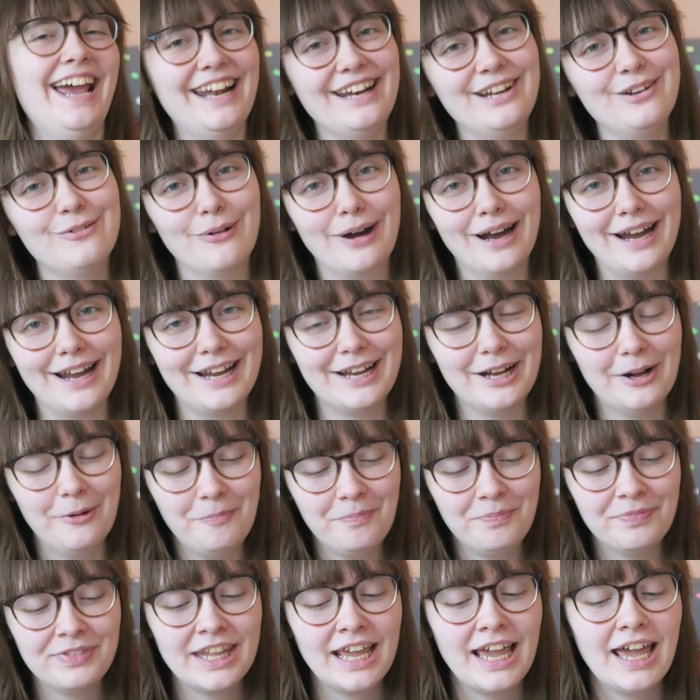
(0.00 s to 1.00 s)
anyway,
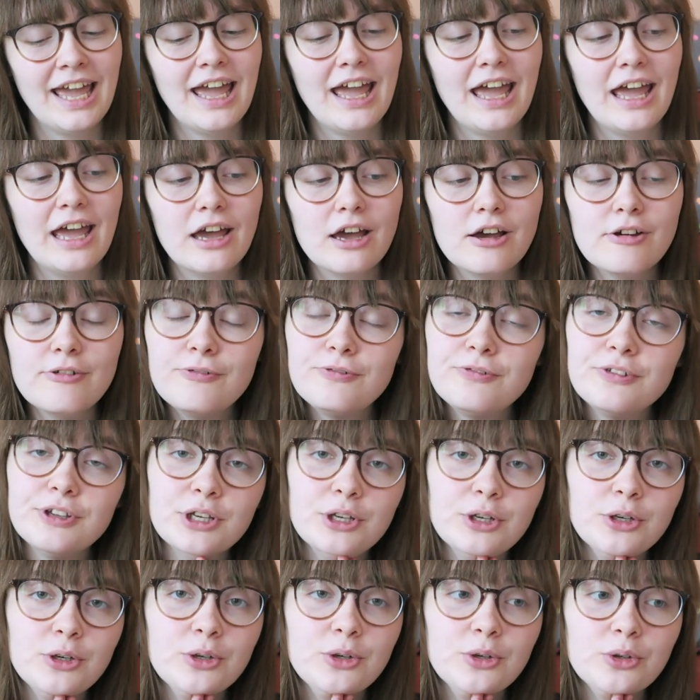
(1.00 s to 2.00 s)
a
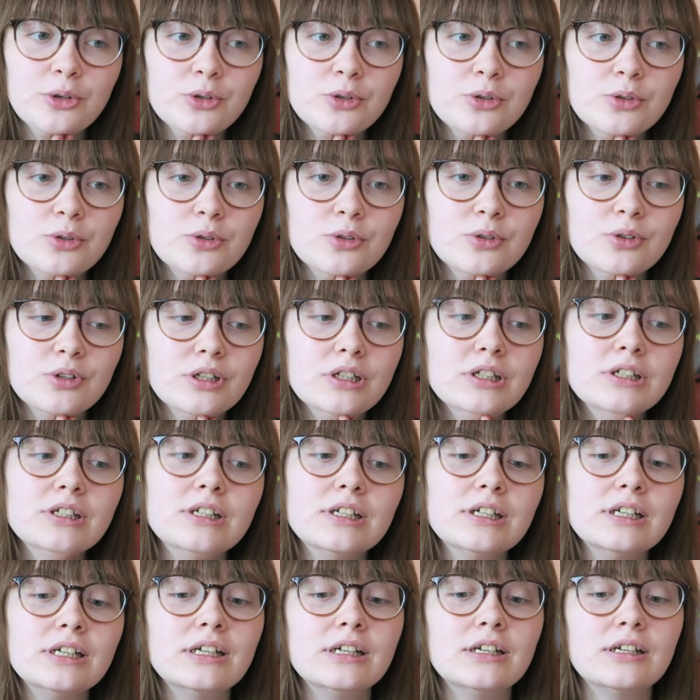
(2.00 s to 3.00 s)
few
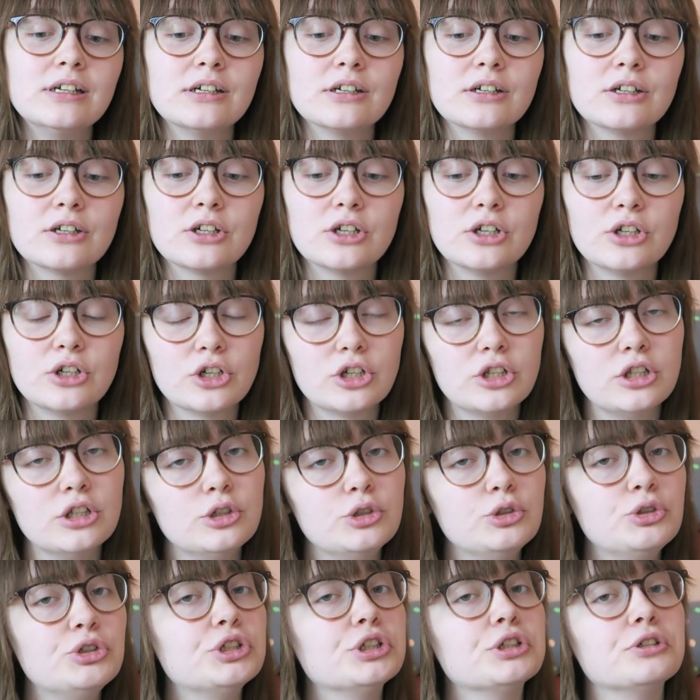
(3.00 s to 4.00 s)

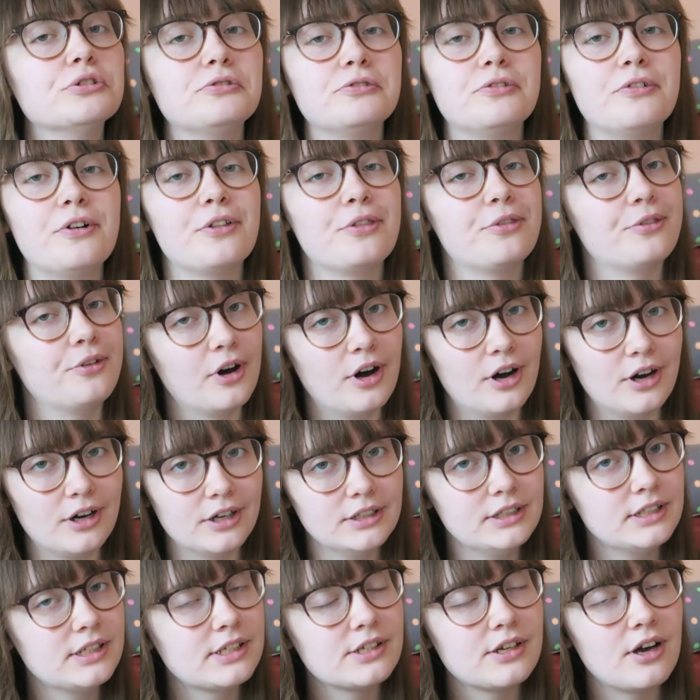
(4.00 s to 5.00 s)
conclusive
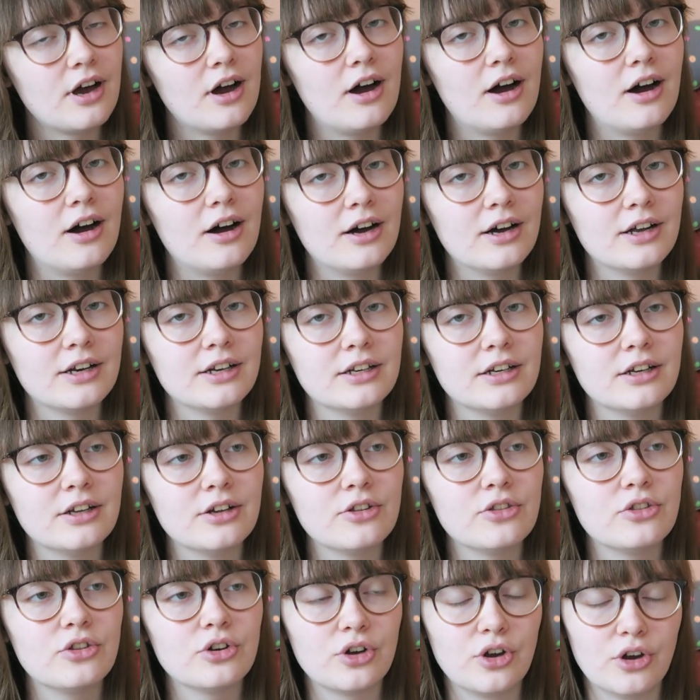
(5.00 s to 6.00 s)
thoughts on
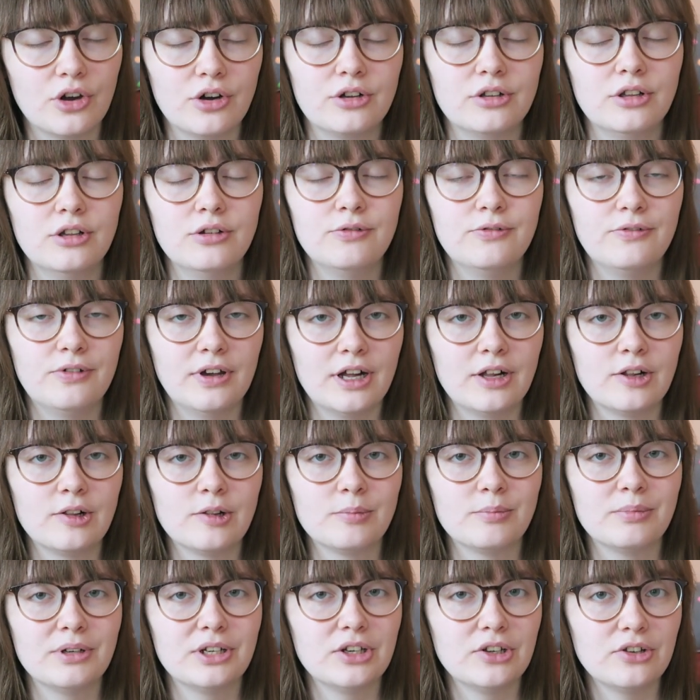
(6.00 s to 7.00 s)
The Girl Who
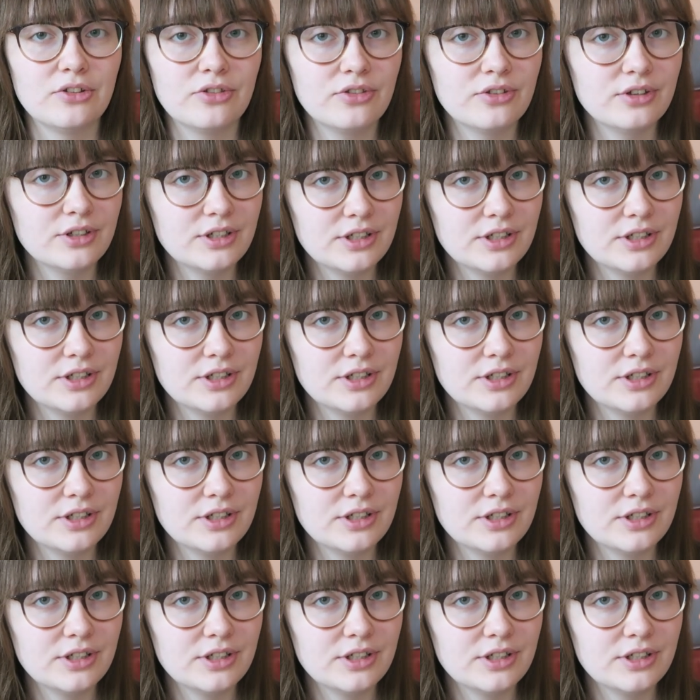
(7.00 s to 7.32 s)
Fell Beneath